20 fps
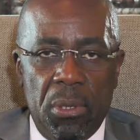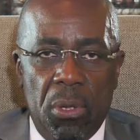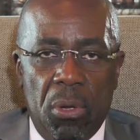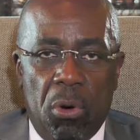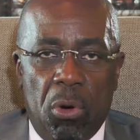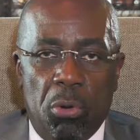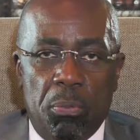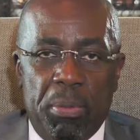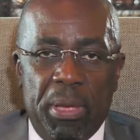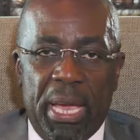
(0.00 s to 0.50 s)

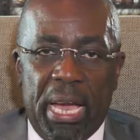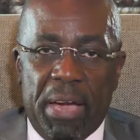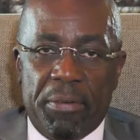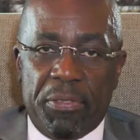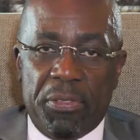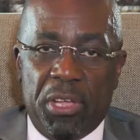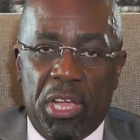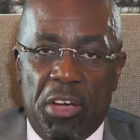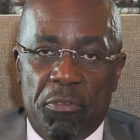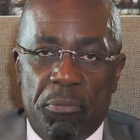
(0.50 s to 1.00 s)
On behalf of
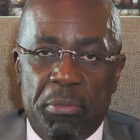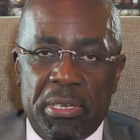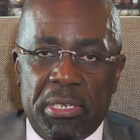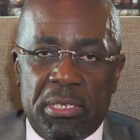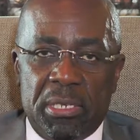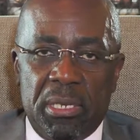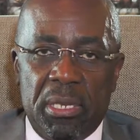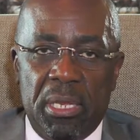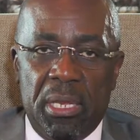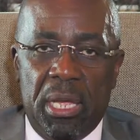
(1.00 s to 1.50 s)
the
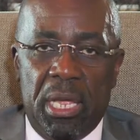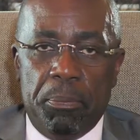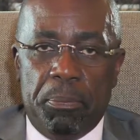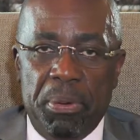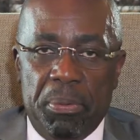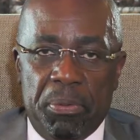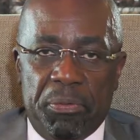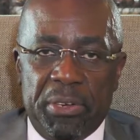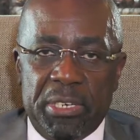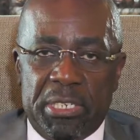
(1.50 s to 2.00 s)
government and
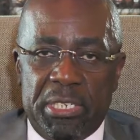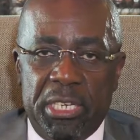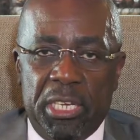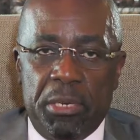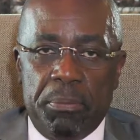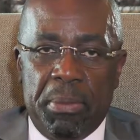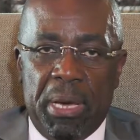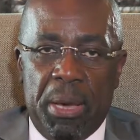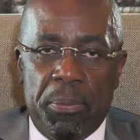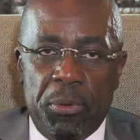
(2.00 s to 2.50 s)
people of Antigua
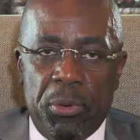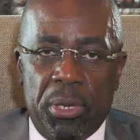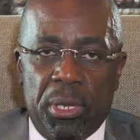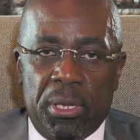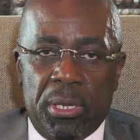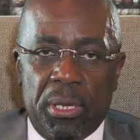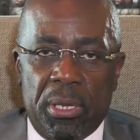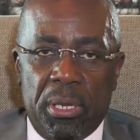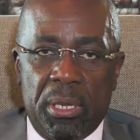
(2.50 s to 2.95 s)
and Barbuda,